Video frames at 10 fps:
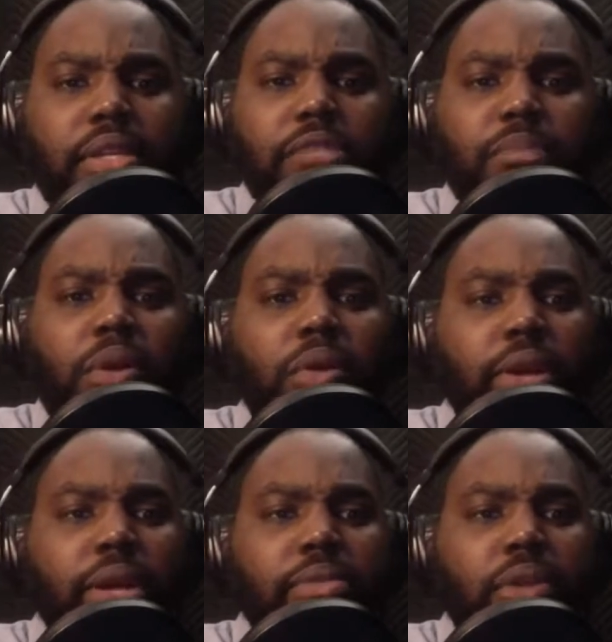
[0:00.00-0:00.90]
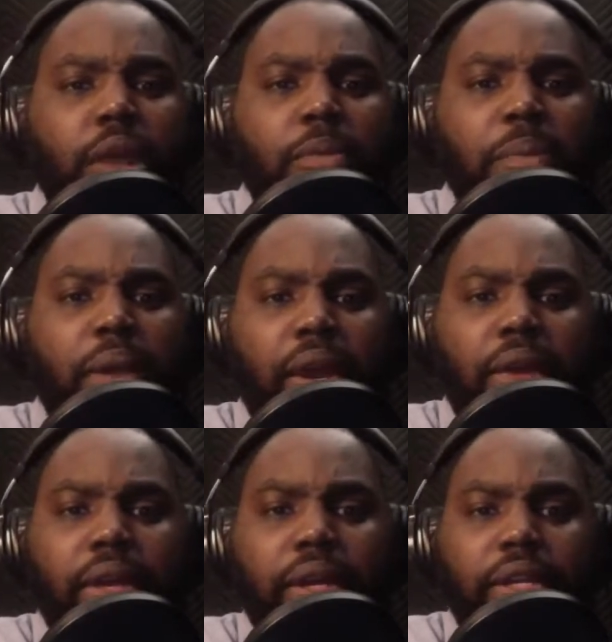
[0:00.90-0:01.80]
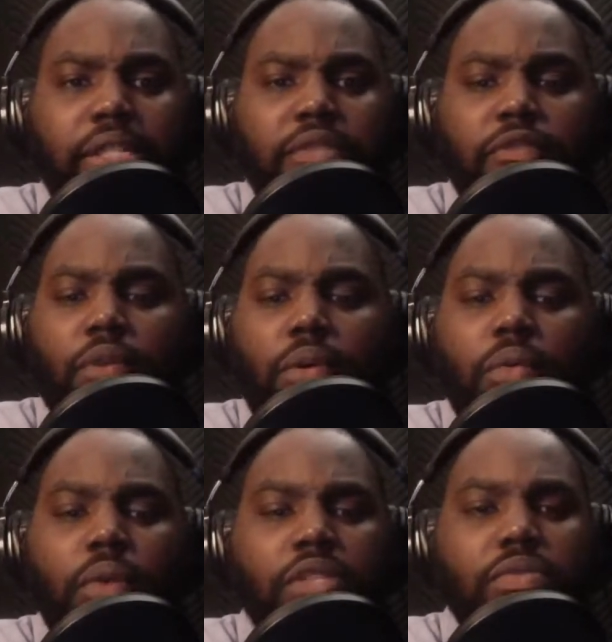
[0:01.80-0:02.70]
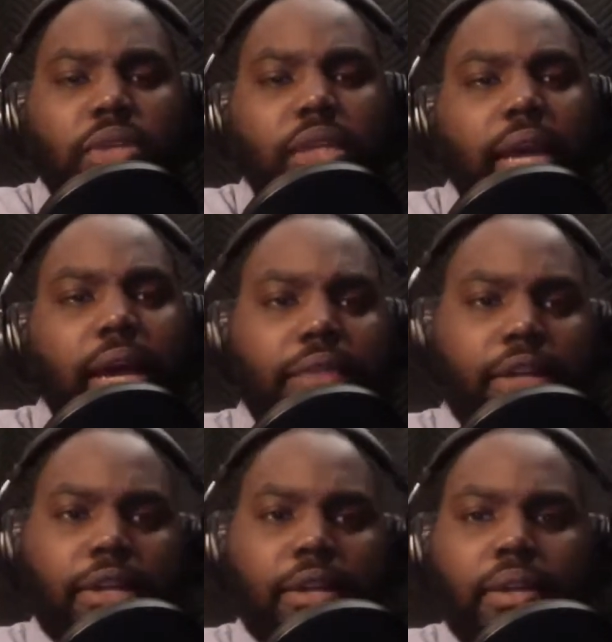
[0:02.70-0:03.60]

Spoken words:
programs are preparing us for what's really out there.